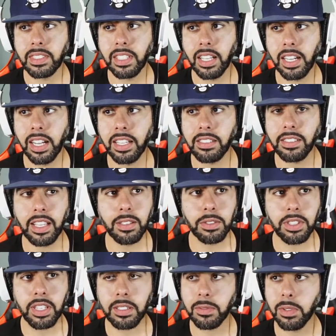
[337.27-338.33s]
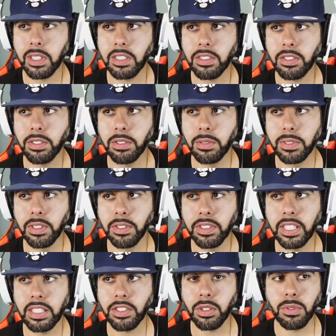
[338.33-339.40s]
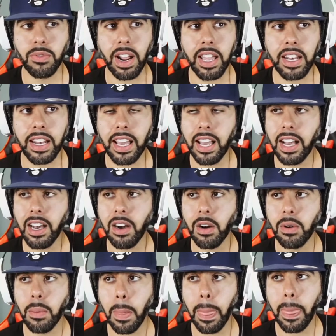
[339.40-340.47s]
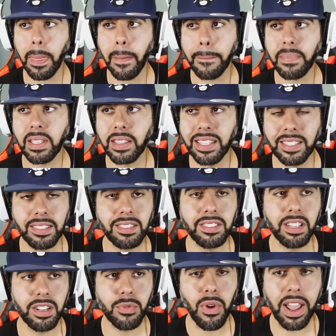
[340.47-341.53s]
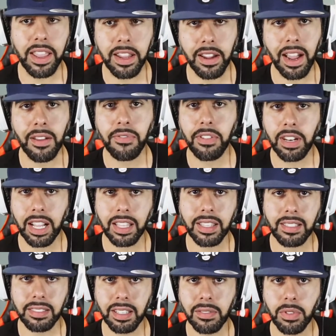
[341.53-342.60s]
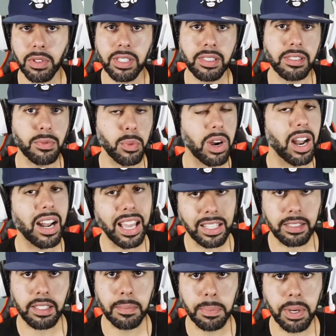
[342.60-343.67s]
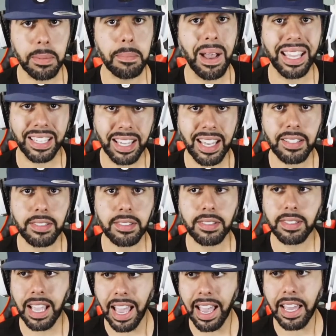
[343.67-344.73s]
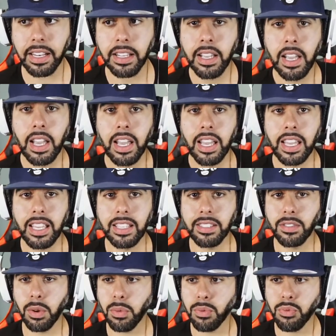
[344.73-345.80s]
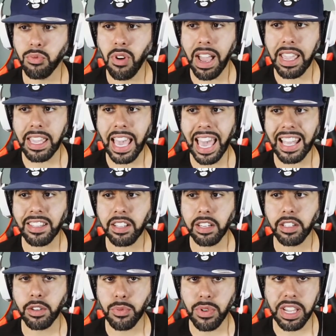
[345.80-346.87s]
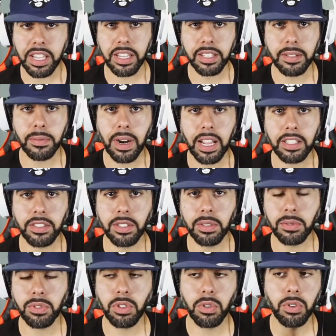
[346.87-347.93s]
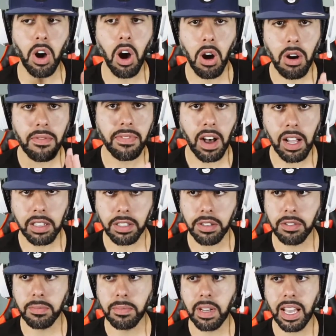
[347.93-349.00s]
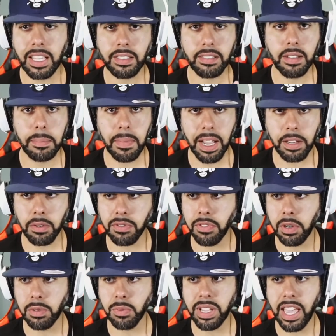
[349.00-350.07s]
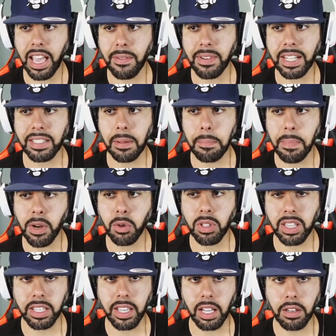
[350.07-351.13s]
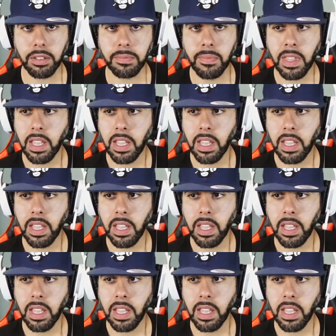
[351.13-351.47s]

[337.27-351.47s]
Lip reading: All right, sound check 1 2. You see, so right now, this is good right here. I feel like this level, this is where I like to put my guests at, is right at the green, right? So our volume as the microphone, we have it at the middle of the yellow.